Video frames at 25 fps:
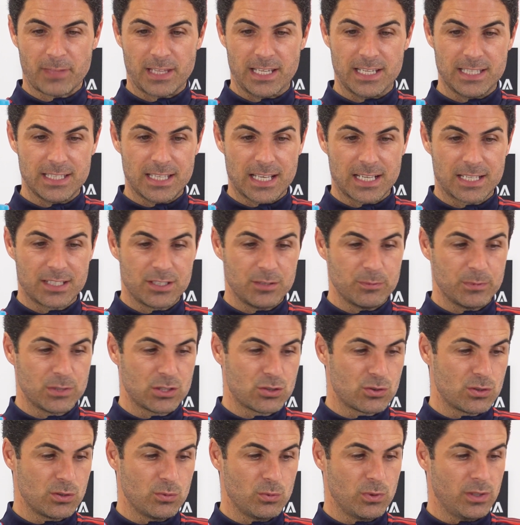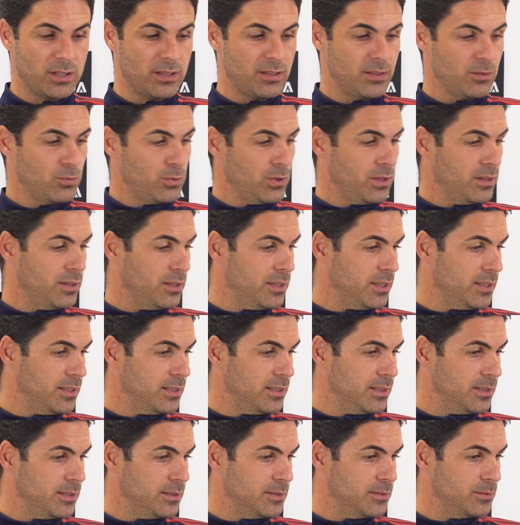get that chemistry with
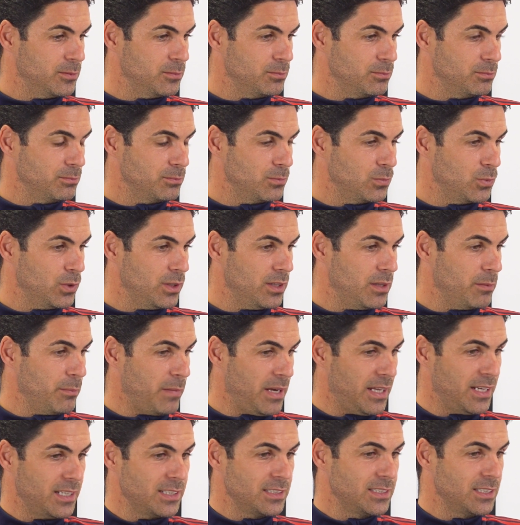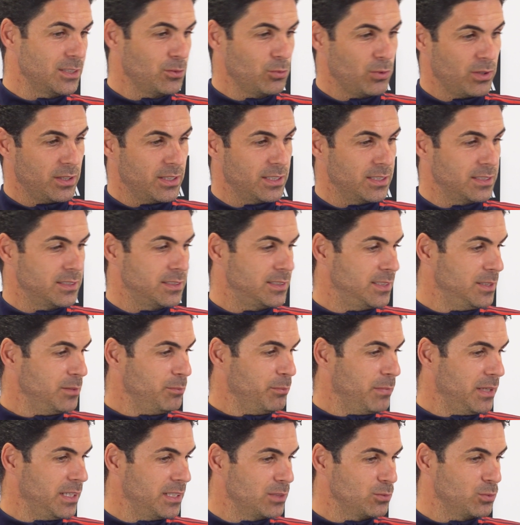the manager, with the
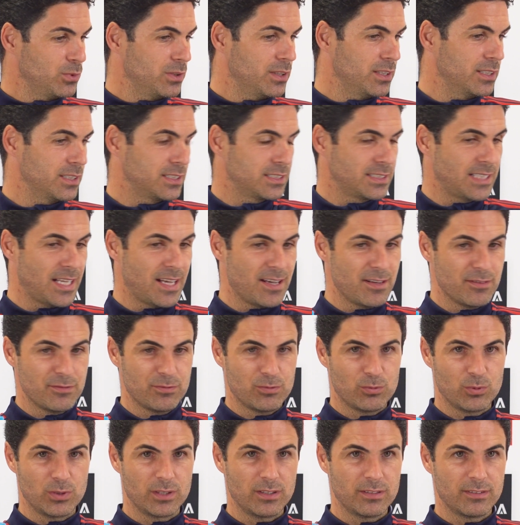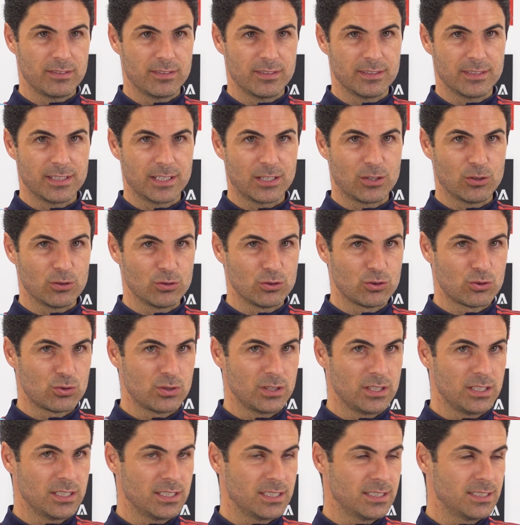teammates, with the staff, with the
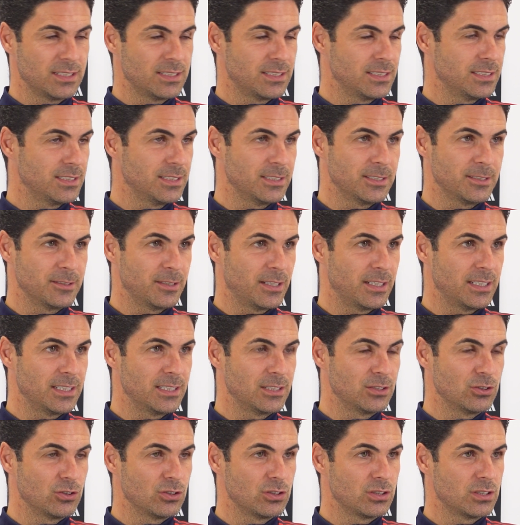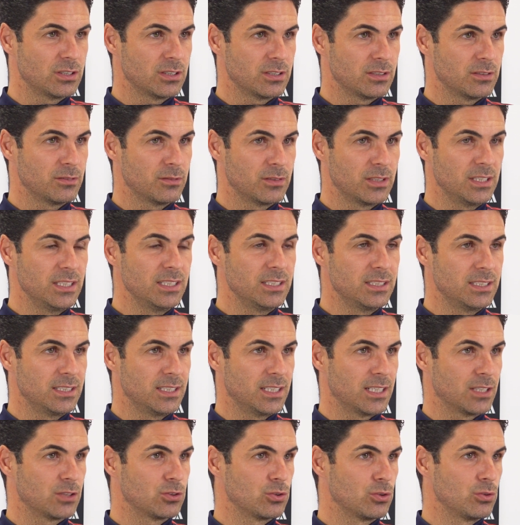country, and it's not
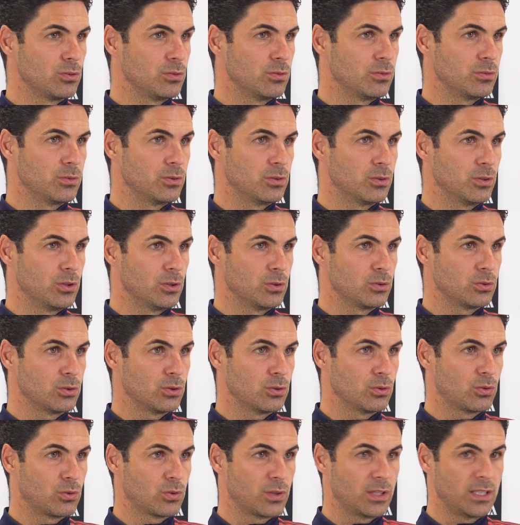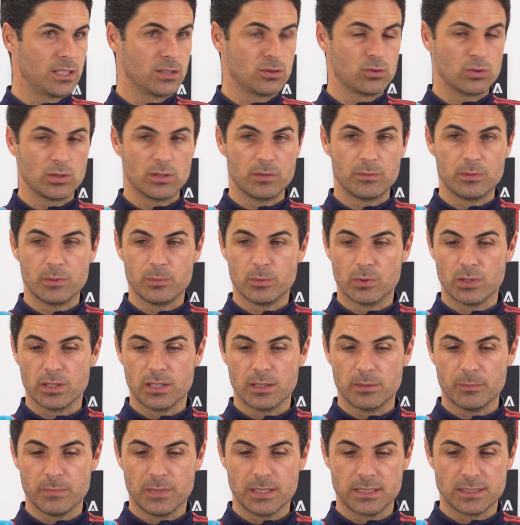easy at all, you know. So credit to everybody
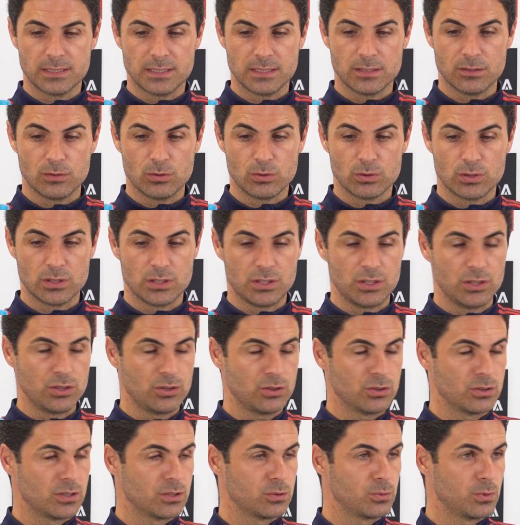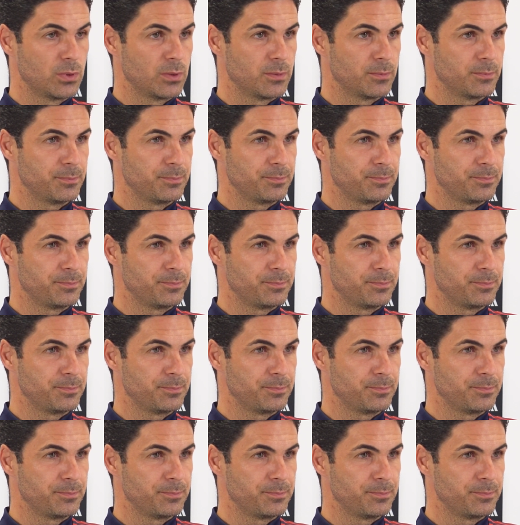that makes those decisions as well.